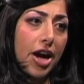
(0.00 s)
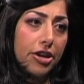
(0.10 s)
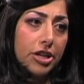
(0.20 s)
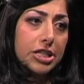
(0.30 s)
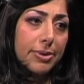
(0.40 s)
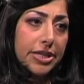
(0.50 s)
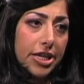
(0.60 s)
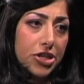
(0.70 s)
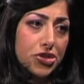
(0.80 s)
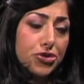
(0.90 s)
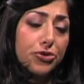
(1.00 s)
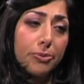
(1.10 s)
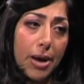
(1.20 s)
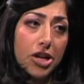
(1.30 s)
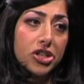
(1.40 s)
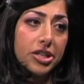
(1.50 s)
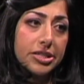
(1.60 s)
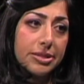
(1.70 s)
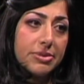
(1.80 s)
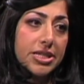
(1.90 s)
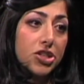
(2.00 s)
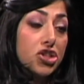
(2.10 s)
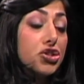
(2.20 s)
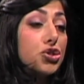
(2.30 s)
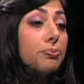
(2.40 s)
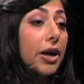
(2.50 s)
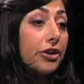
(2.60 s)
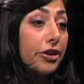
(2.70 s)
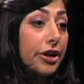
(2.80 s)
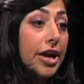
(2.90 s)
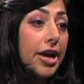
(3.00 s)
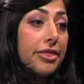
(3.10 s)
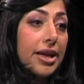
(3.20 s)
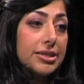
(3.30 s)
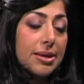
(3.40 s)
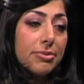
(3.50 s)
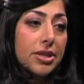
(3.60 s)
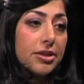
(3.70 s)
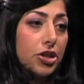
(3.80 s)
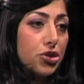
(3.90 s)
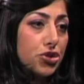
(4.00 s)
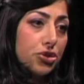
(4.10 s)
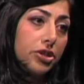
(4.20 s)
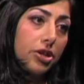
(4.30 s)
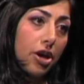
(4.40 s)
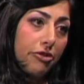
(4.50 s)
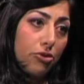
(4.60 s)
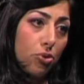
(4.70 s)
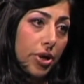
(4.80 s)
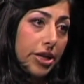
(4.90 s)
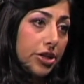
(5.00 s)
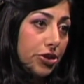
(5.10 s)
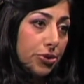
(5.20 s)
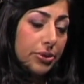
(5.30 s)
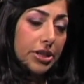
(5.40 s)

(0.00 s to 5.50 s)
higher expectations for passion and intimacy just do better. That's something that you shouldn't avoid in your